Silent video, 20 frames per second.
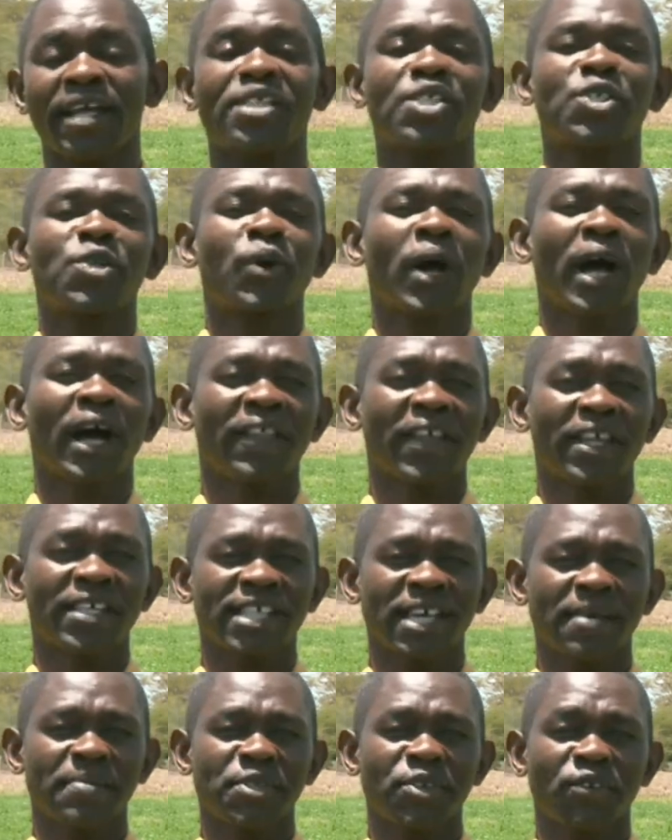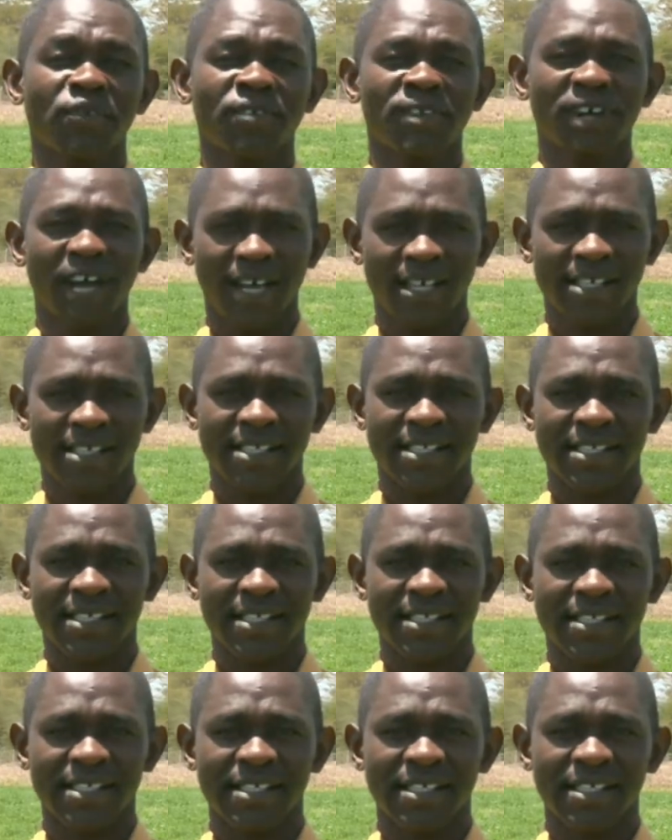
to other types of grass.